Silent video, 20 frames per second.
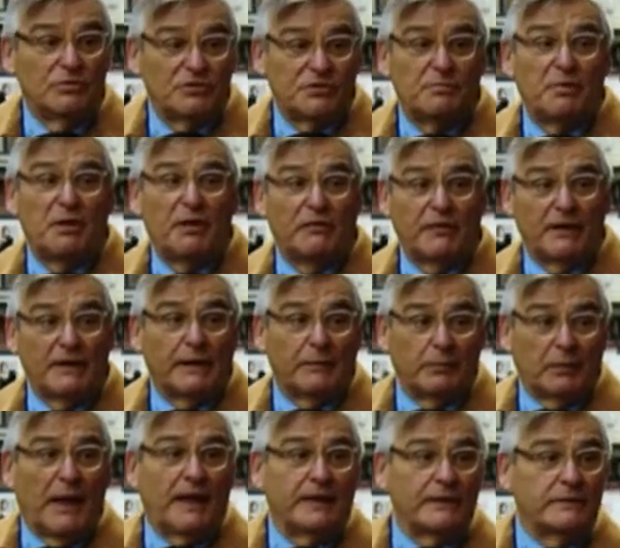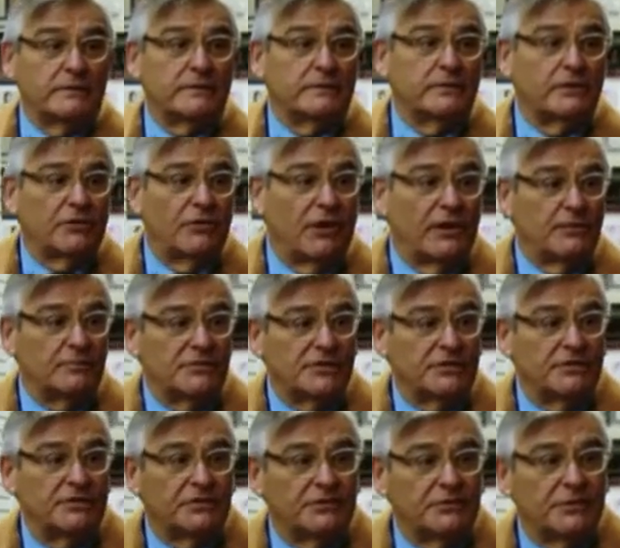most perfectly planned crimes
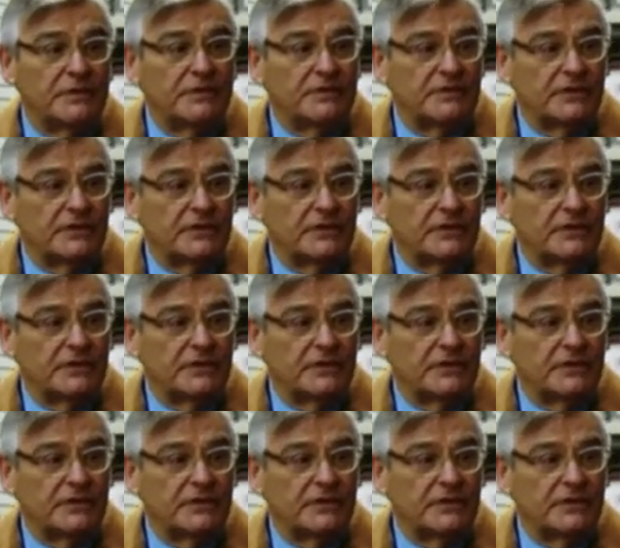of the 20th